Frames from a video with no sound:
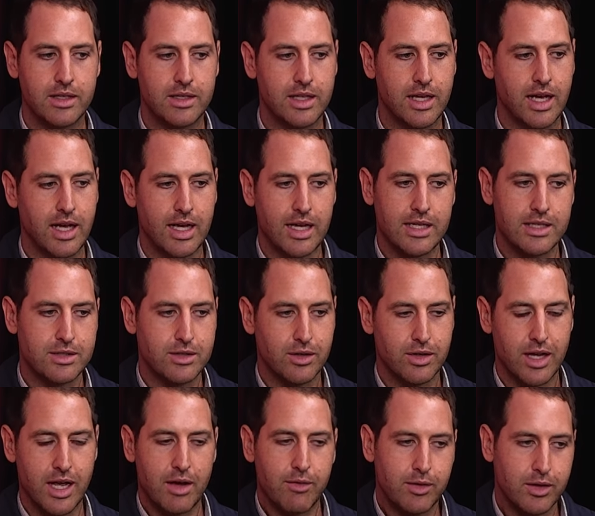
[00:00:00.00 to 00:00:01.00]
yeah, he's
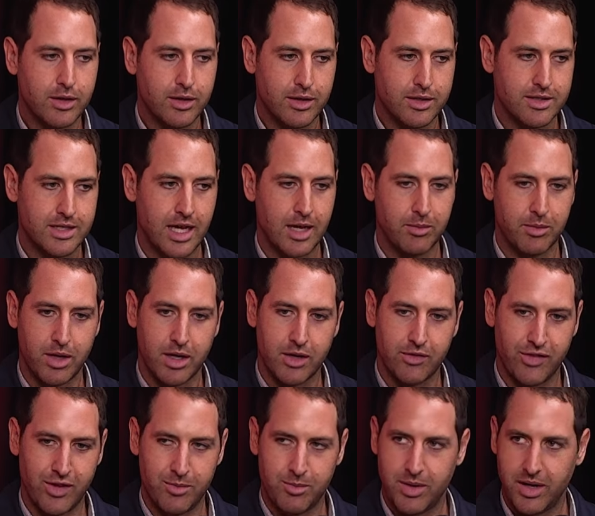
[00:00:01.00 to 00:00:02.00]
not having the same kind
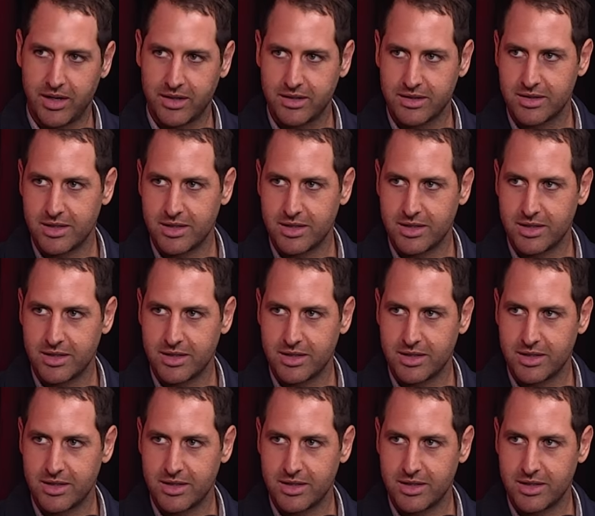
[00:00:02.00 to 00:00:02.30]
of impact